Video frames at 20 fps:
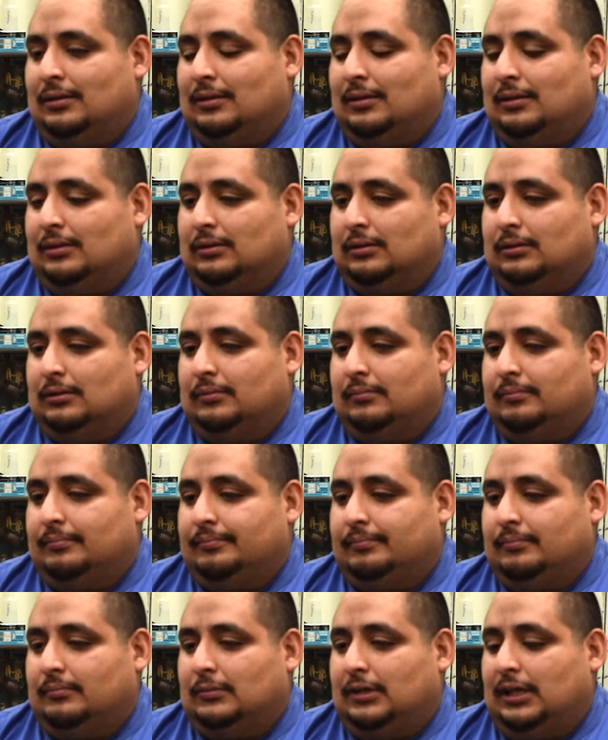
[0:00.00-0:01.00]
Um,
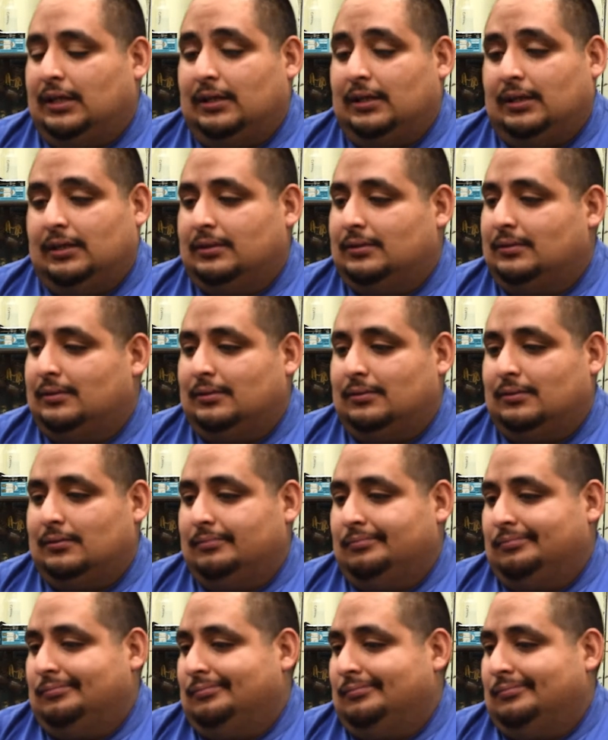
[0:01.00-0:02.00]
and then
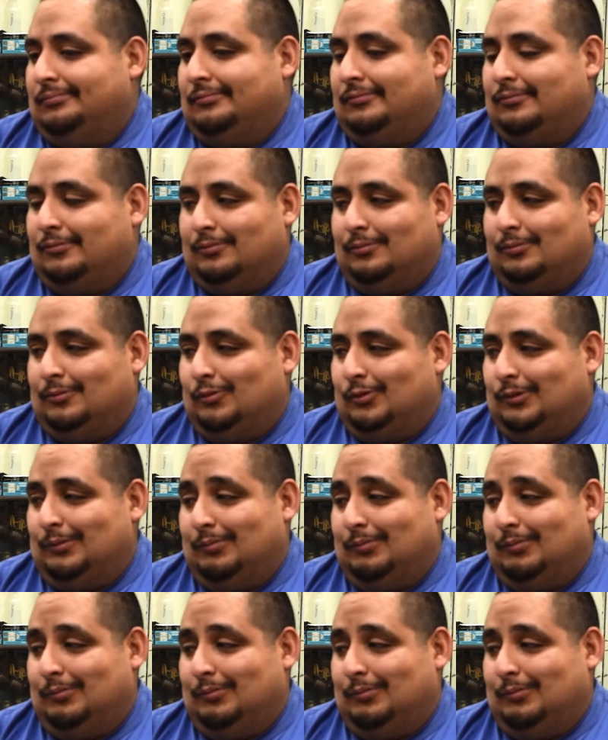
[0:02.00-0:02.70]
we